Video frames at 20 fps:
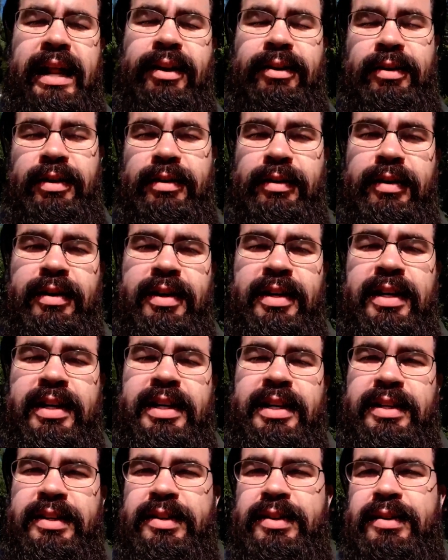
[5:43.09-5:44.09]
learned
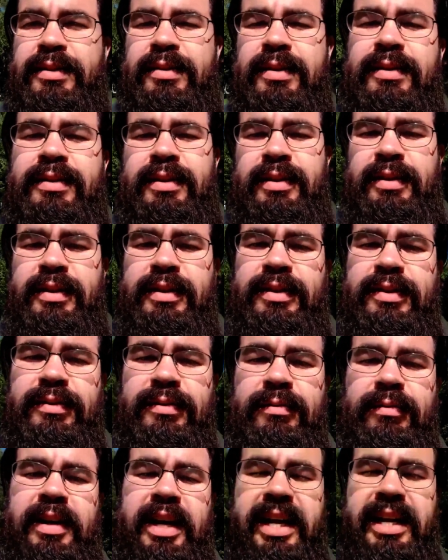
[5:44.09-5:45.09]
to
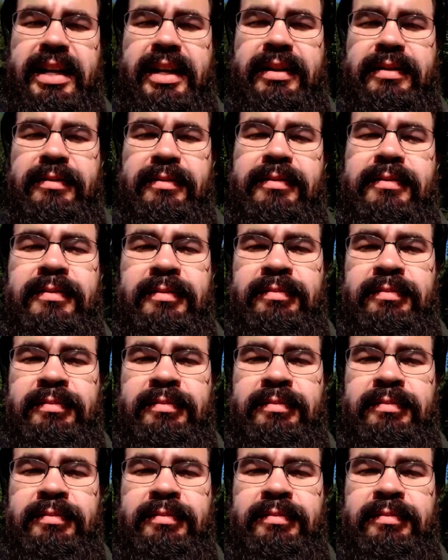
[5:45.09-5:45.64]
read in